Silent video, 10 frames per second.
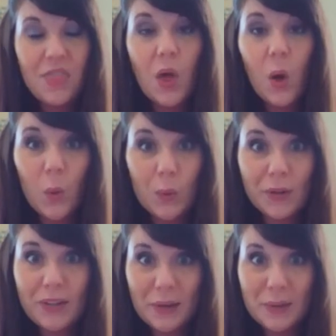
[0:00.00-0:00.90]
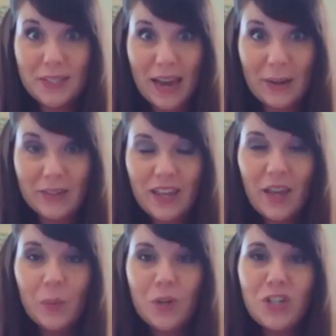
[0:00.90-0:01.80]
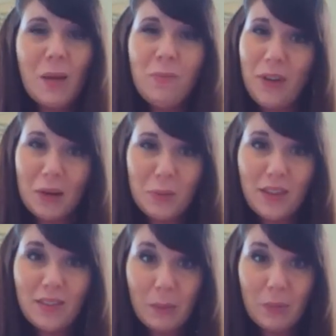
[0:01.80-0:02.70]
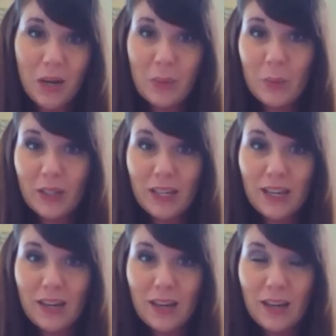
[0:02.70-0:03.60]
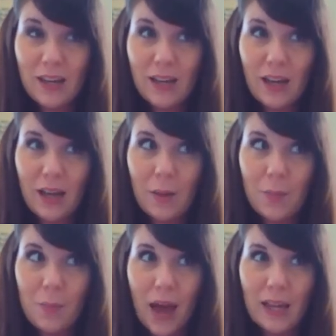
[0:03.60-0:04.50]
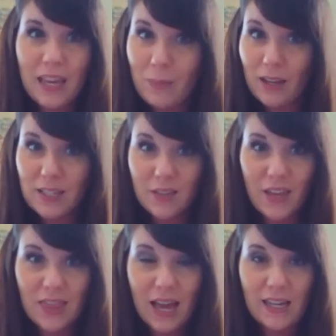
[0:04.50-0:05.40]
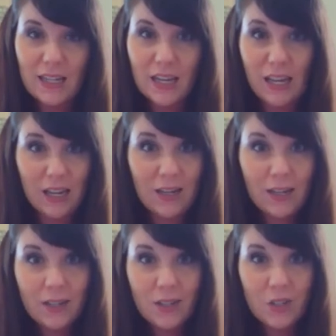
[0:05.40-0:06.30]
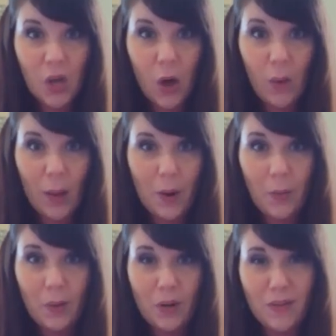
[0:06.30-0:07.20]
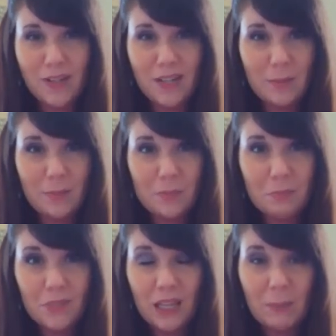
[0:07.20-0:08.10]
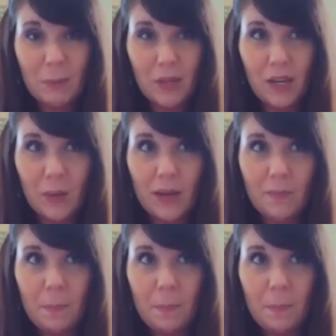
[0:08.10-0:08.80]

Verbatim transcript: the whole world knows now, which I'm fine with. I mean, I really I'm bad at keeping stuff like that in, so I probably would have ended up telling people anyway.